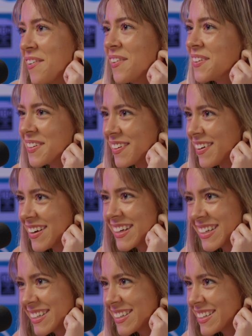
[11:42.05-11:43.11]
are or
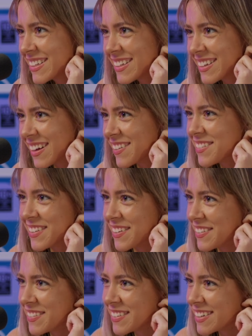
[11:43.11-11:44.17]
not. I don't
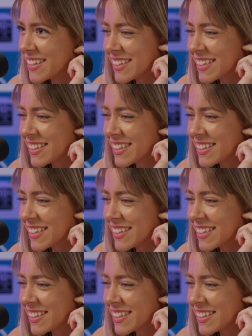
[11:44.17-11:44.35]
know.